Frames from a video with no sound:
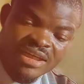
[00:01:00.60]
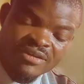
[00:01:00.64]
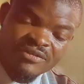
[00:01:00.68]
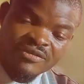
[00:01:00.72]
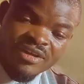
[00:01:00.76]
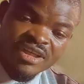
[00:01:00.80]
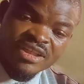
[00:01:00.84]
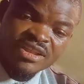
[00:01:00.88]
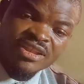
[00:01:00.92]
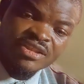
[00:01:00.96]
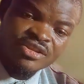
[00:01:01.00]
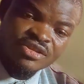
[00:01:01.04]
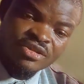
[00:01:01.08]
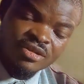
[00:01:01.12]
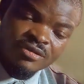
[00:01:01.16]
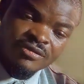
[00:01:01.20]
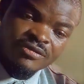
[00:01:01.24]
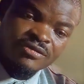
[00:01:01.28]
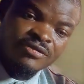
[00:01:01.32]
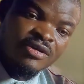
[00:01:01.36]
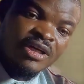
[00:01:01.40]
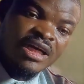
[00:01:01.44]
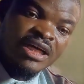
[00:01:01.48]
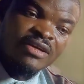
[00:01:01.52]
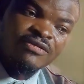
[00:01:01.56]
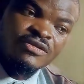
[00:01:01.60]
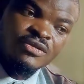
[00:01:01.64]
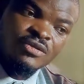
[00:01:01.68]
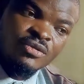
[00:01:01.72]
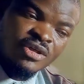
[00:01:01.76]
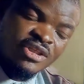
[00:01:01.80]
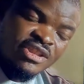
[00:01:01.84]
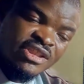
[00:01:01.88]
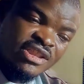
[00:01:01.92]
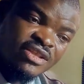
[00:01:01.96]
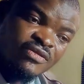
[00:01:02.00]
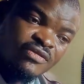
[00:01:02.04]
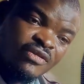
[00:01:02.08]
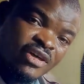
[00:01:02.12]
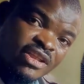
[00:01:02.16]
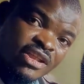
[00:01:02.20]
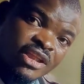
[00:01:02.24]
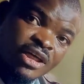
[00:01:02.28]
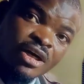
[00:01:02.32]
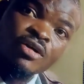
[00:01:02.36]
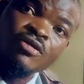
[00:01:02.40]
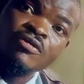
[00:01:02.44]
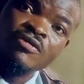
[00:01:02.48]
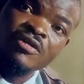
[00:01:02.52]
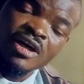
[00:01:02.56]
advantage of high frequency
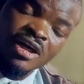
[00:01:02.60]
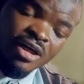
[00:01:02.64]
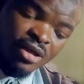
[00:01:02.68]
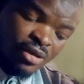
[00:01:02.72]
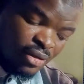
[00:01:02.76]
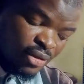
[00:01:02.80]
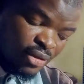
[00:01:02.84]
inverter over